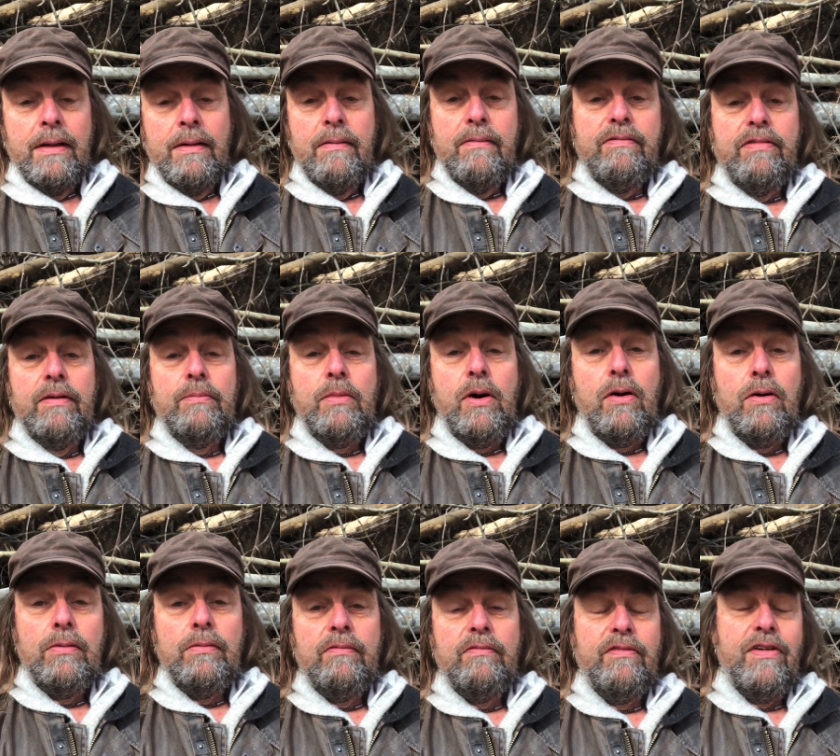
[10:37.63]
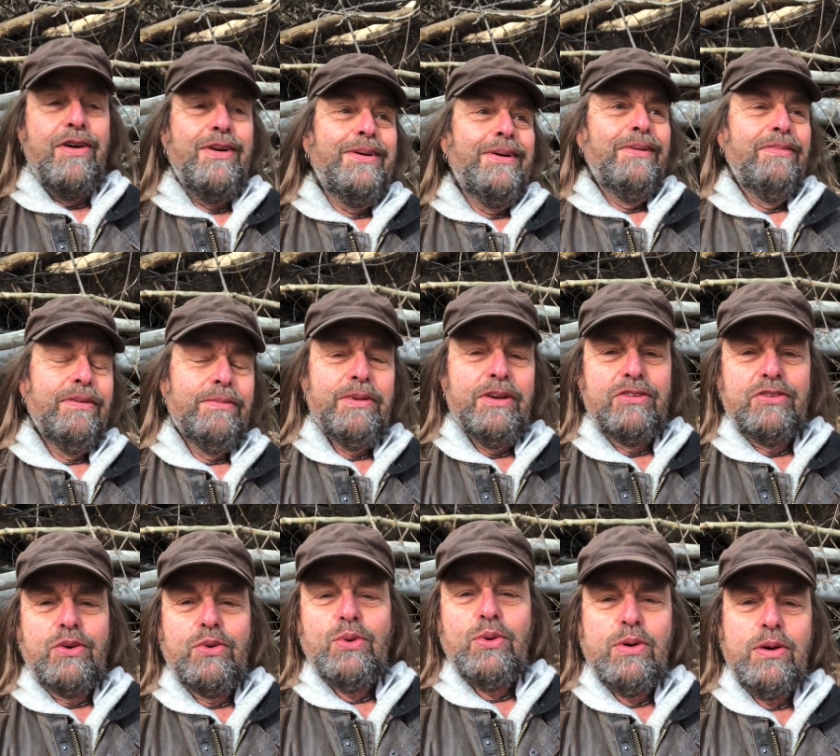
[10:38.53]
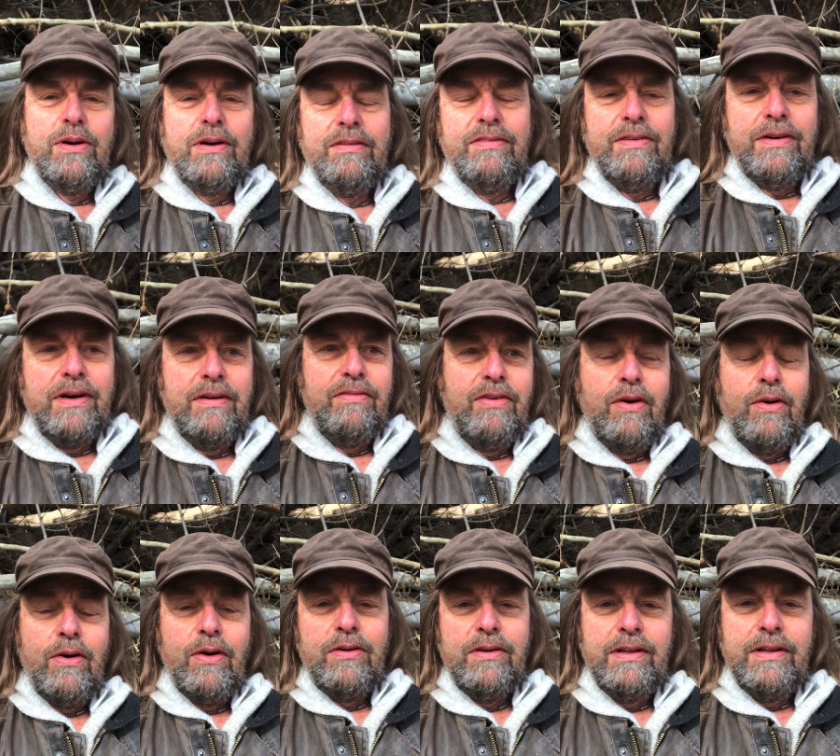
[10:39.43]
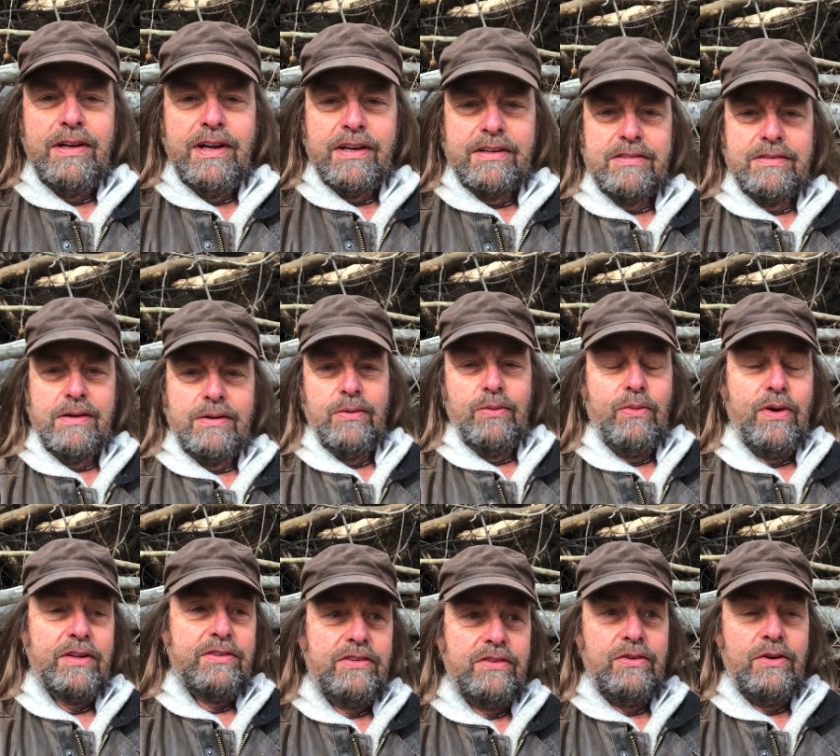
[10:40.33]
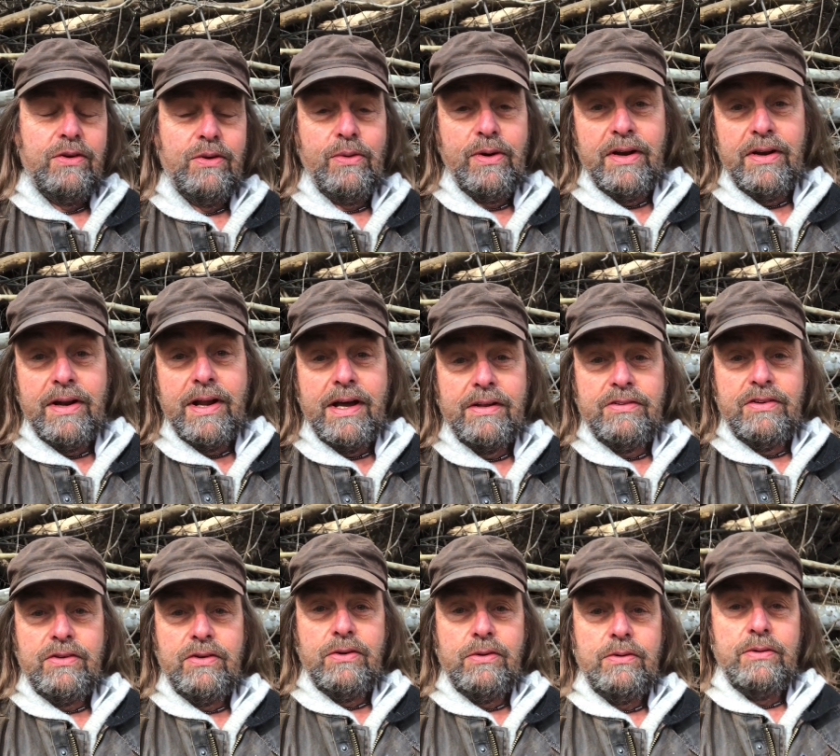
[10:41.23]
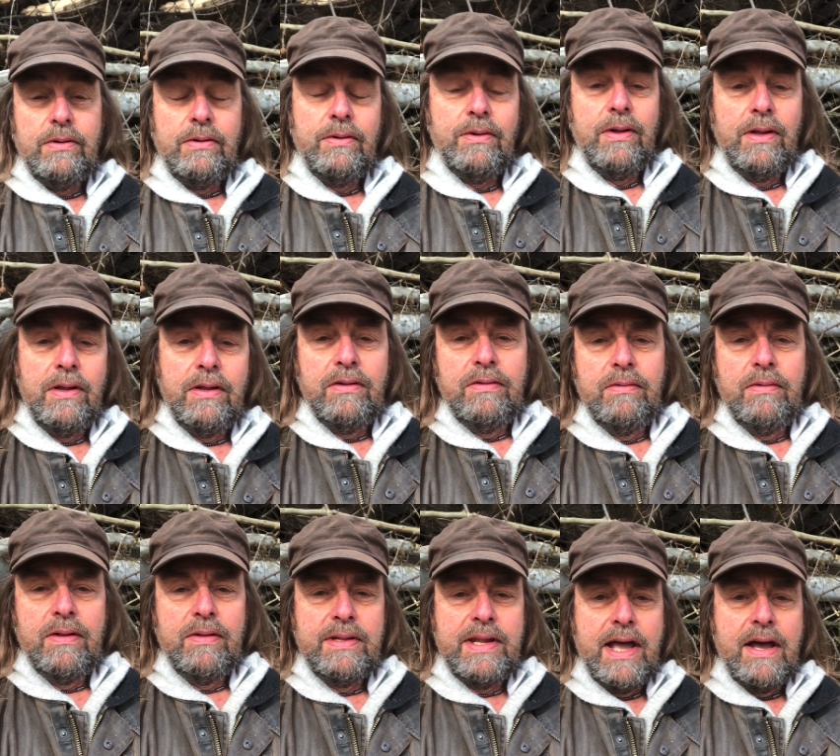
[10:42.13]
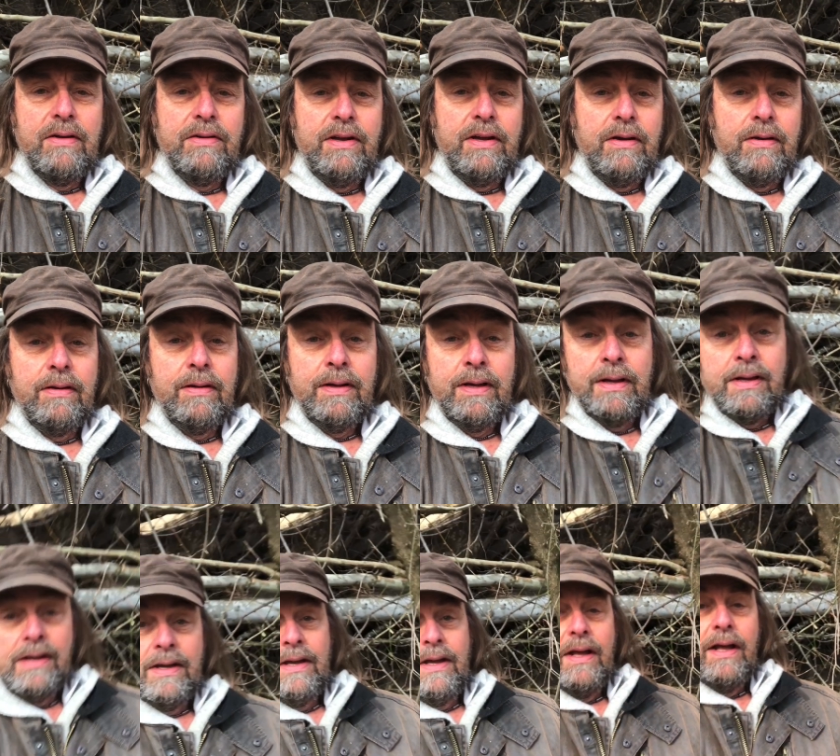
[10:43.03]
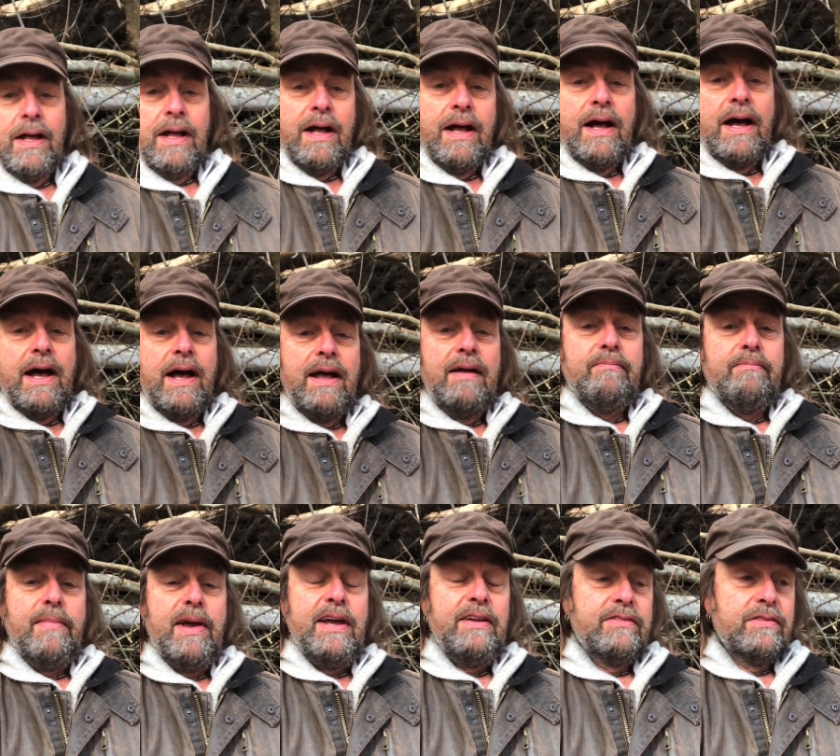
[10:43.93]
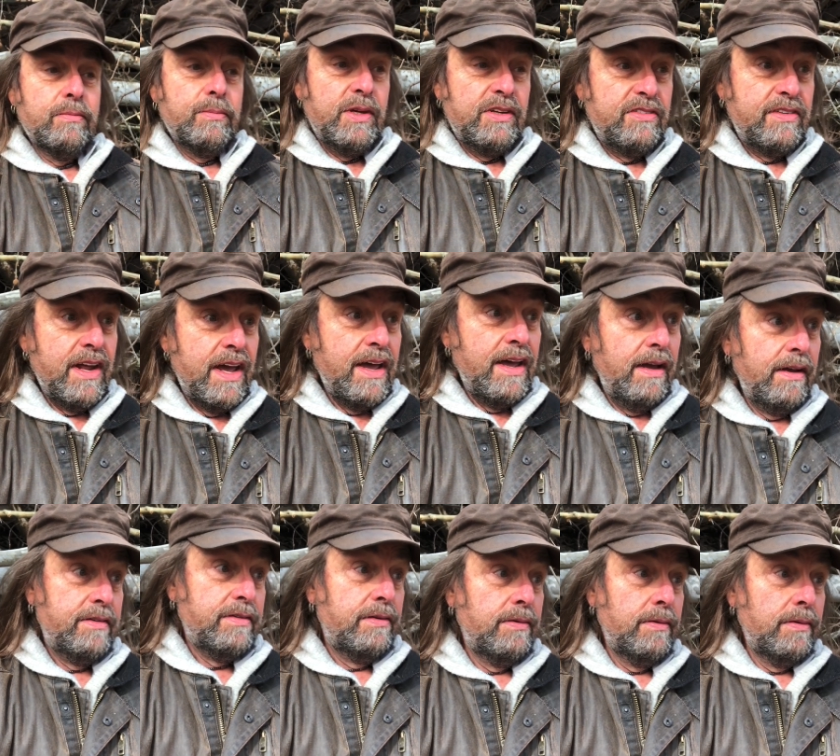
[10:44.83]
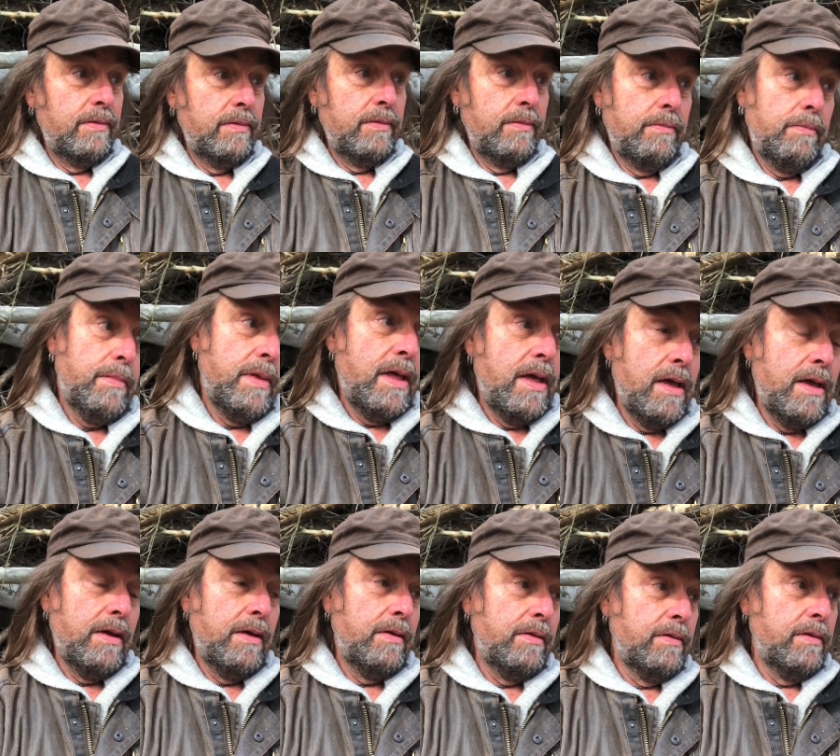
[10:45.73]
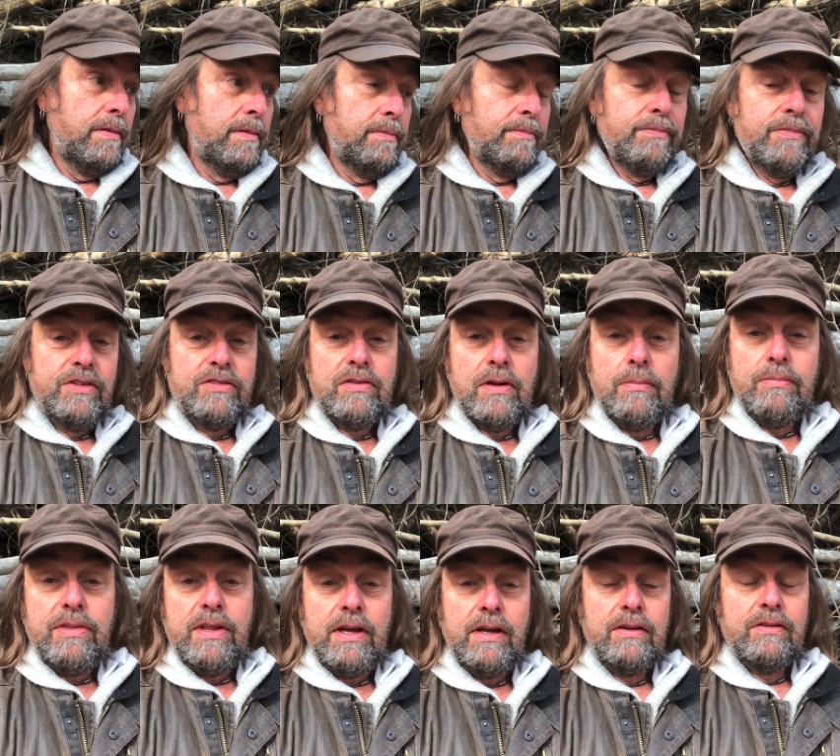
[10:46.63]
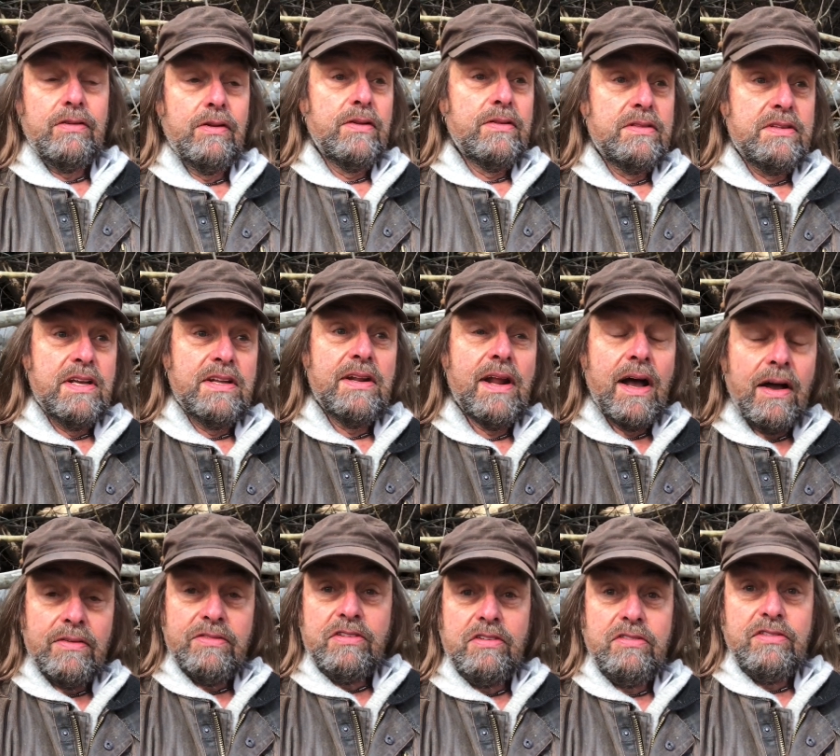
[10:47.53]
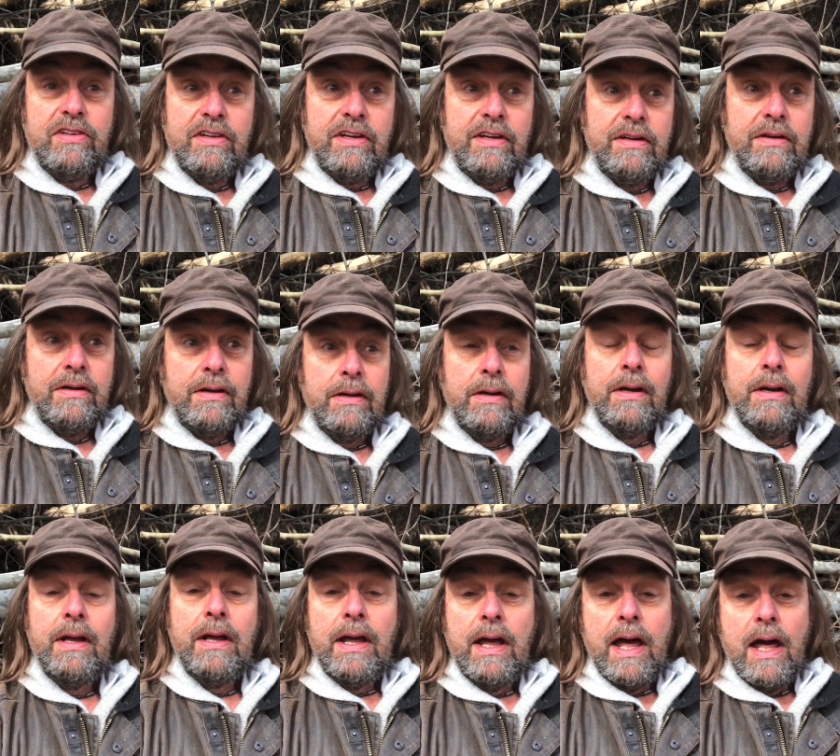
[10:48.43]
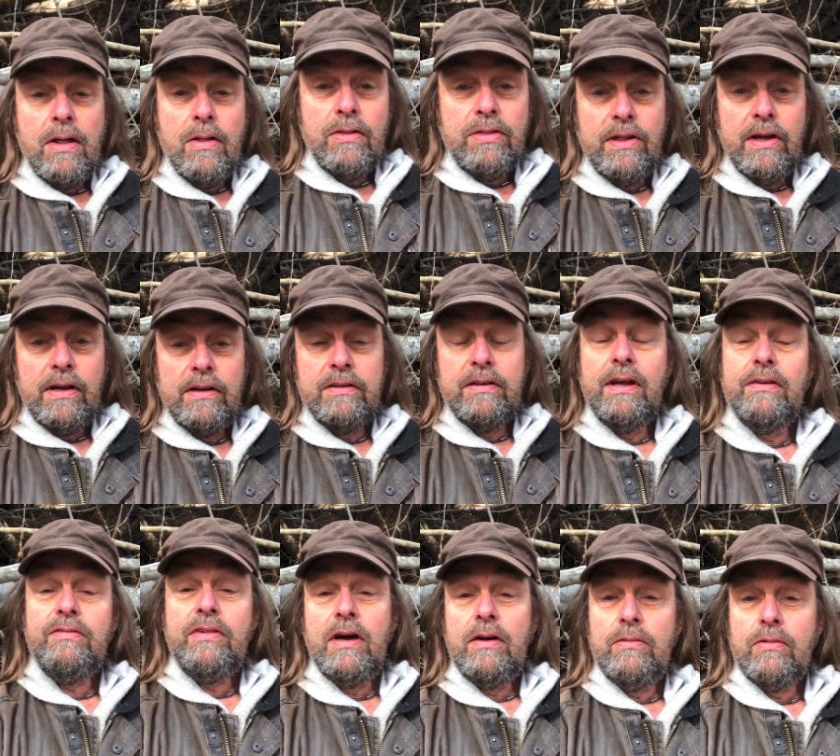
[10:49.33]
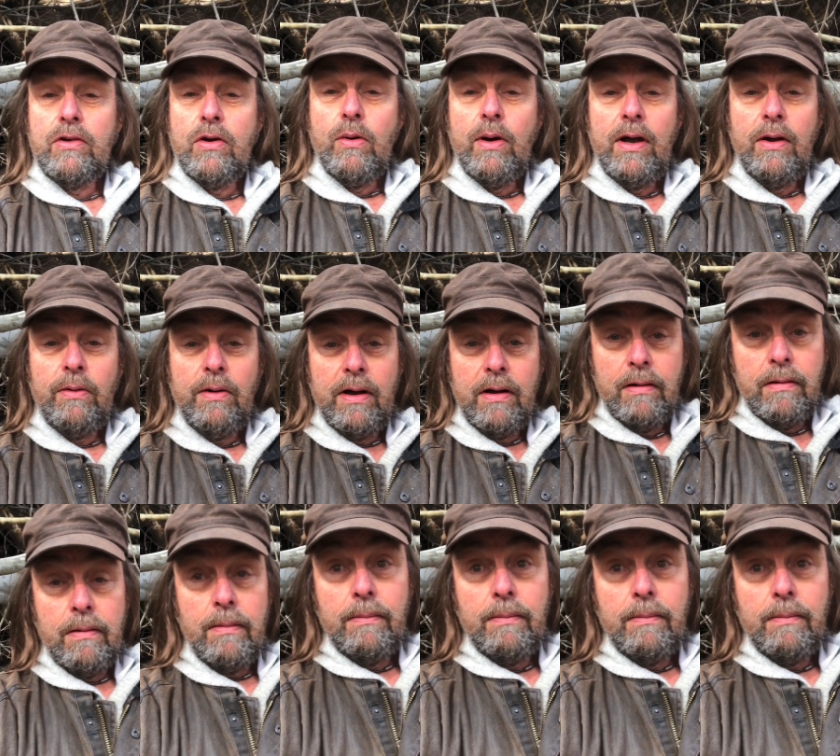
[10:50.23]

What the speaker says: from the school of hard licks on what to do and what not to do down here. I made some mistakes, and some things did not succeed. Other things have done quite well.